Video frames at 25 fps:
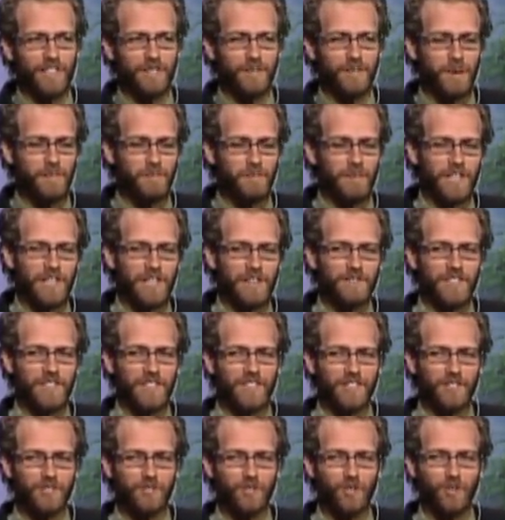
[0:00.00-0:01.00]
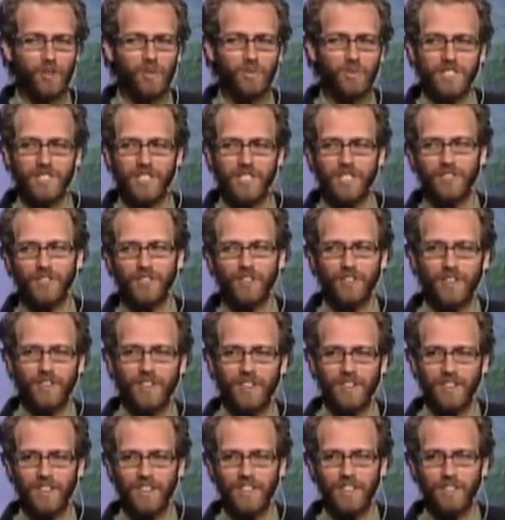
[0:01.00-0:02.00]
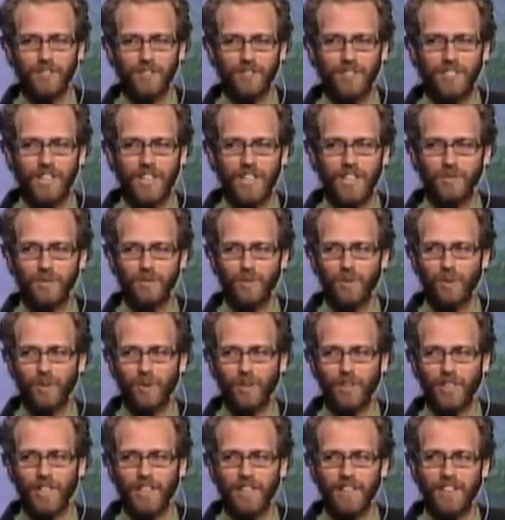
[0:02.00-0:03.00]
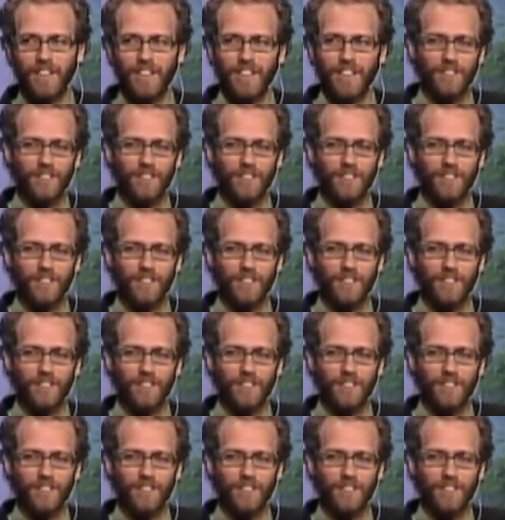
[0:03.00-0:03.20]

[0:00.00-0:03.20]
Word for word: They believed that the soul was in your sexual organ.